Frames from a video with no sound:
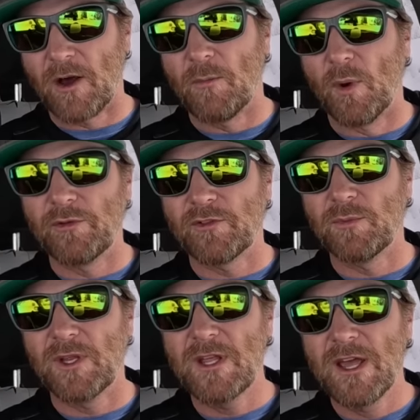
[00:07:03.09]
out most to
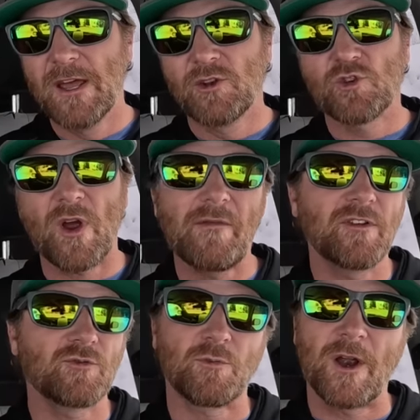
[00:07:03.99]
me?
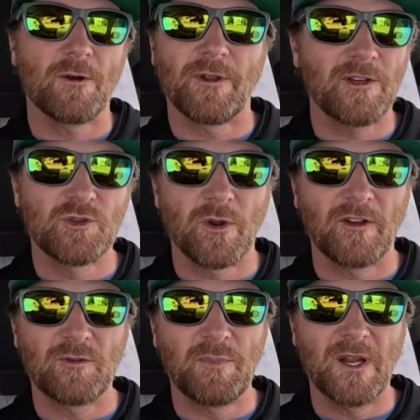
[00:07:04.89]
Travis rarely
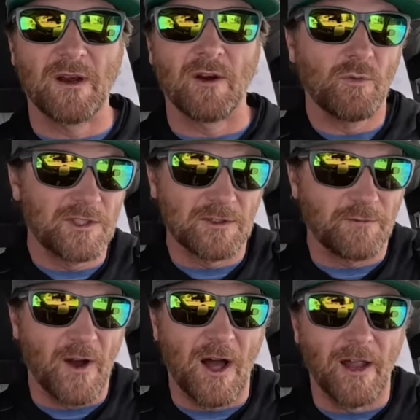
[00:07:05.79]
drinks beer, which is
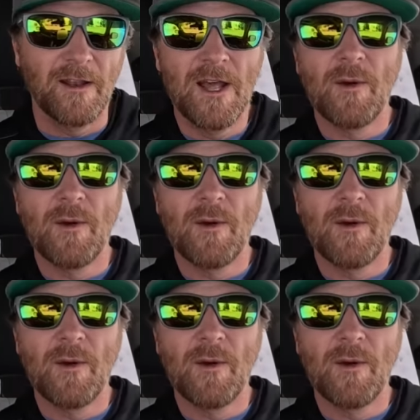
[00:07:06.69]
fine,